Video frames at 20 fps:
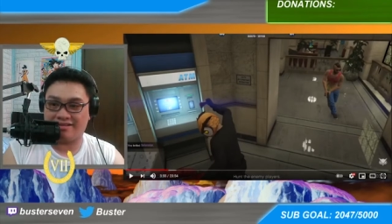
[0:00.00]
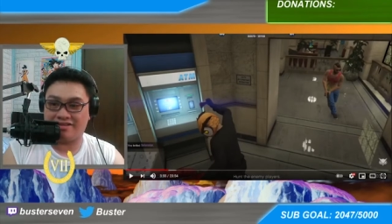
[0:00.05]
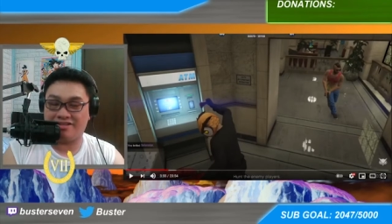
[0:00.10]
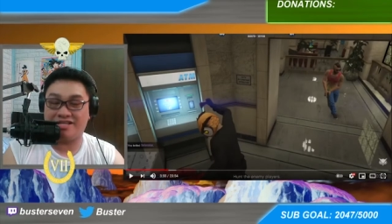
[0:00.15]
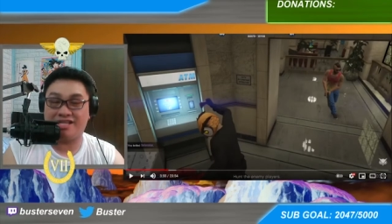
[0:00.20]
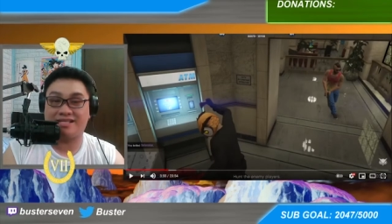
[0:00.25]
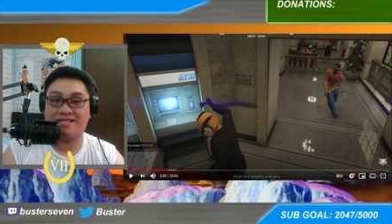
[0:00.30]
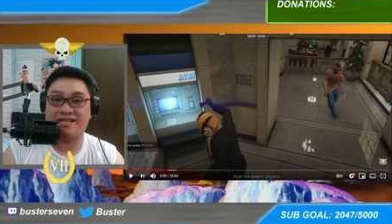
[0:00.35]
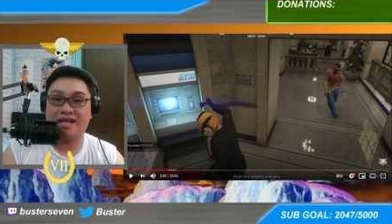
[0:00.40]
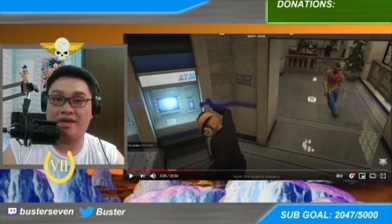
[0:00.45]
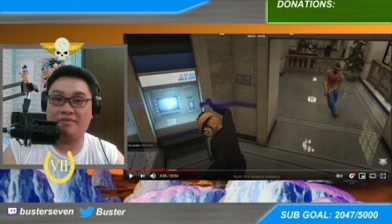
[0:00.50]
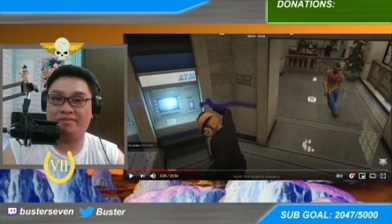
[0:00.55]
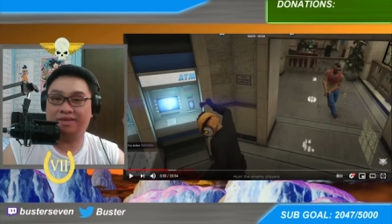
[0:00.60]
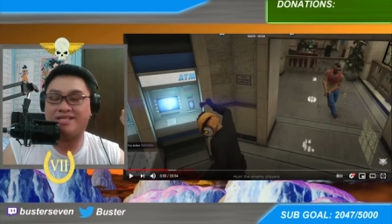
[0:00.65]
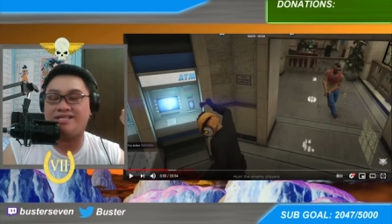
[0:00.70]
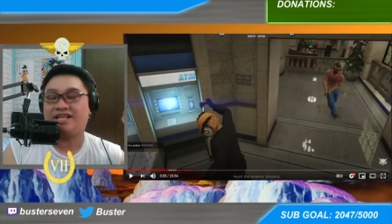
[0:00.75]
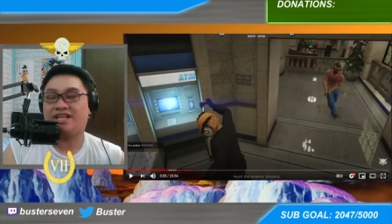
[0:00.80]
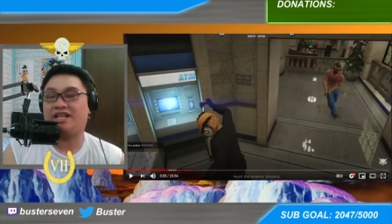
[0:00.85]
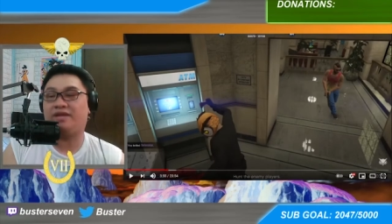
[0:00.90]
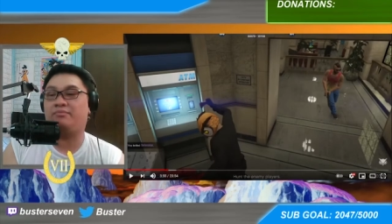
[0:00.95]
You just
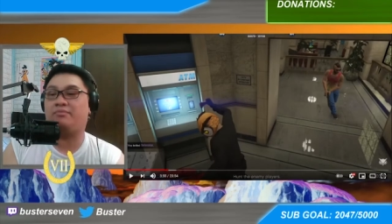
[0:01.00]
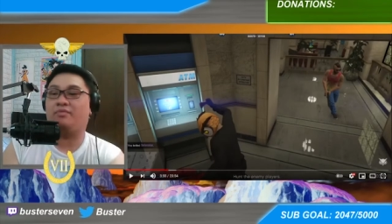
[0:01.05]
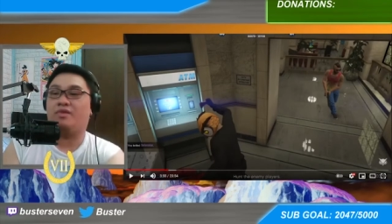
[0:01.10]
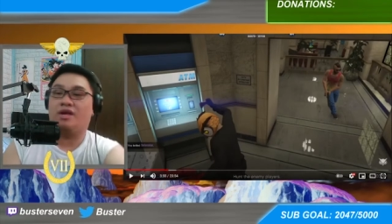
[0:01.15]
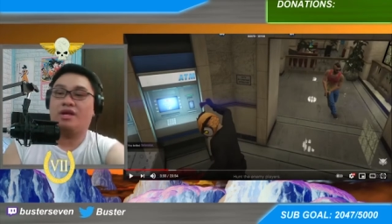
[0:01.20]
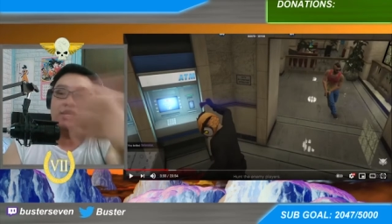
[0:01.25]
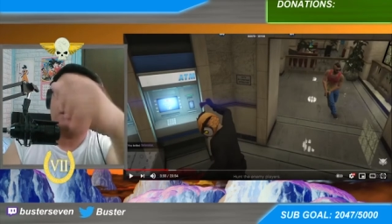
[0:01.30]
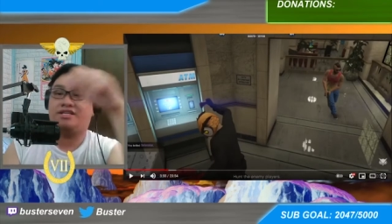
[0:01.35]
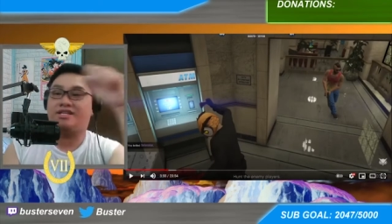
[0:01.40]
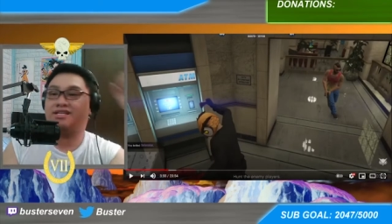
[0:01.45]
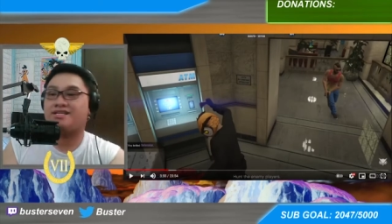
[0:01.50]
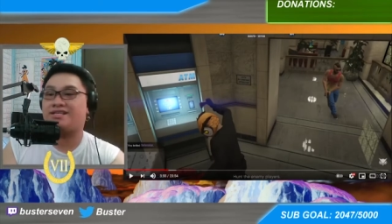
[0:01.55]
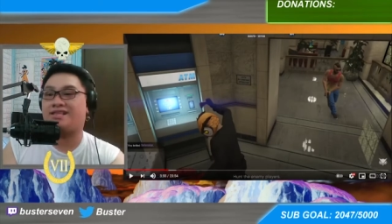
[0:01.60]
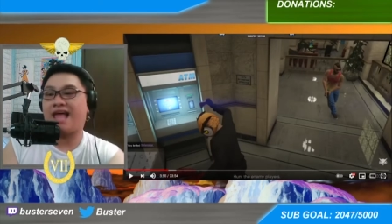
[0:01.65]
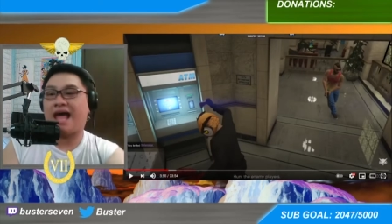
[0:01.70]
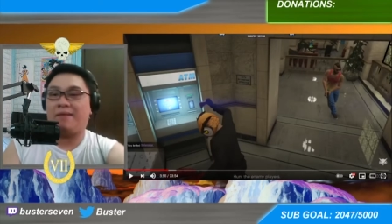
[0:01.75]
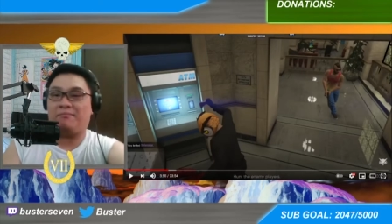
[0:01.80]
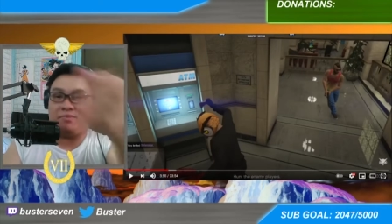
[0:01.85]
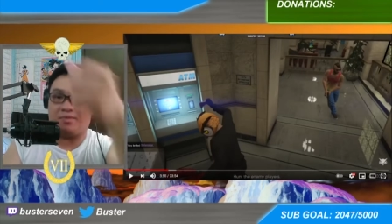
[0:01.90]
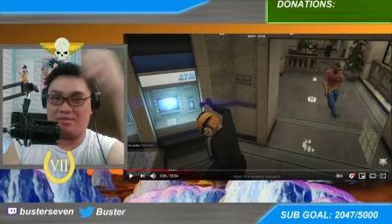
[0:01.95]
basically just
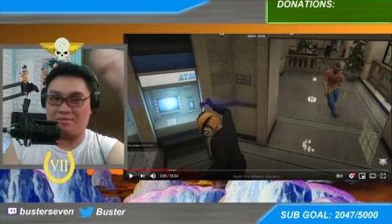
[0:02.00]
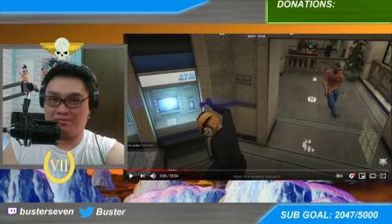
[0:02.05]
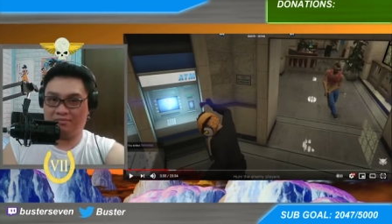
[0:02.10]
slap.